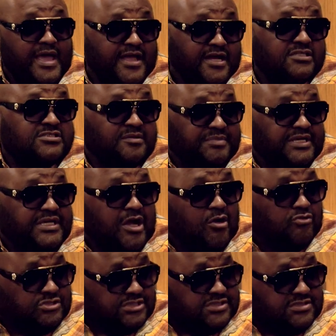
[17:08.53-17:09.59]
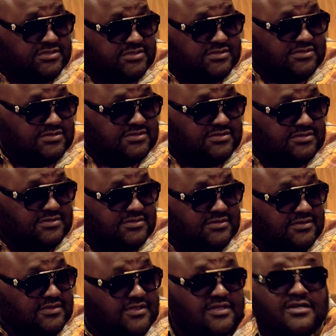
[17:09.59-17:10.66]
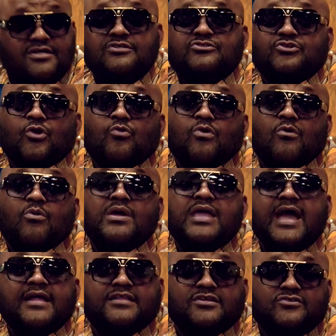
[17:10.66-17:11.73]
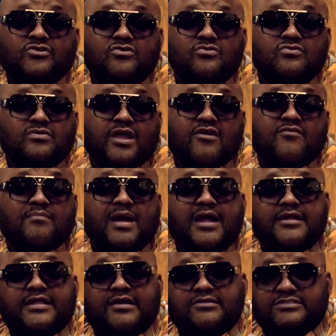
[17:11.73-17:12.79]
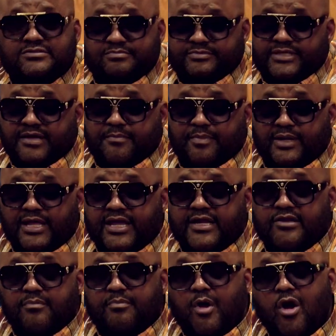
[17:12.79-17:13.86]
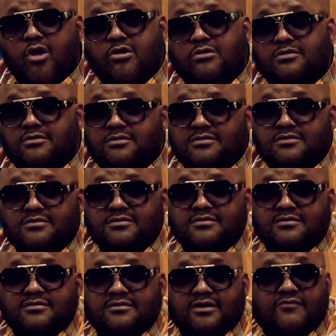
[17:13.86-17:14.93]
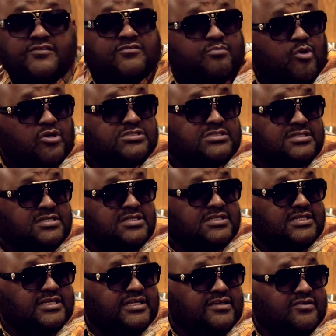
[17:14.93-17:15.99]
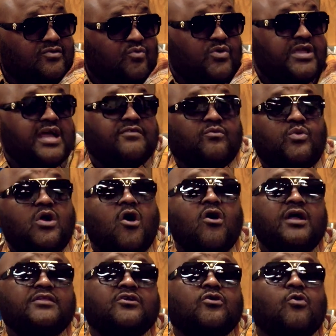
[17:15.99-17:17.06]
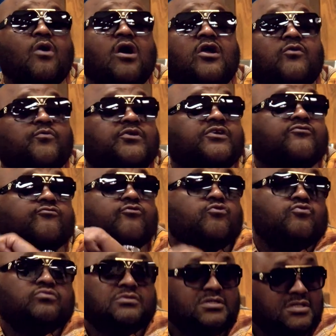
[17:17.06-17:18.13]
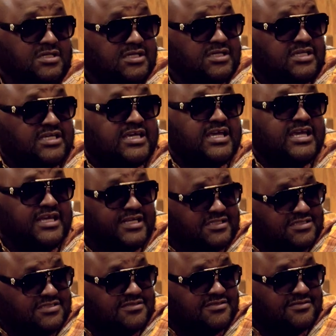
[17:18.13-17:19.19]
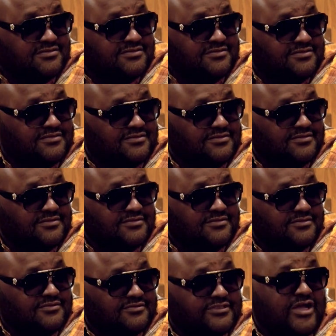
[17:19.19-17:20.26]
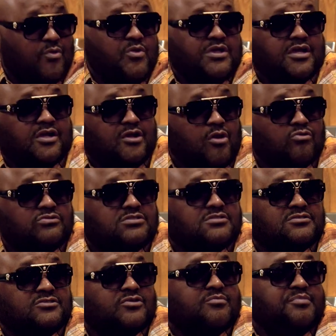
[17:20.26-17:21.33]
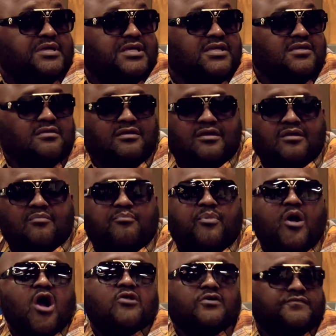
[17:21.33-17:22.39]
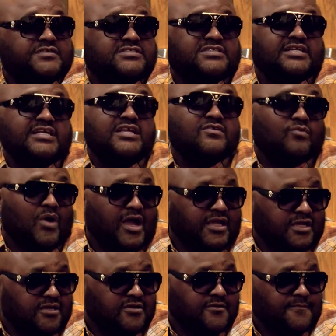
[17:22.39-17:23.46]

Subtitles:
us to be coaches. So what we had to do, everybody that played a part of the Boys in the Hood League, we all had to go out and recruit kids that we could coach to be part of this league right here.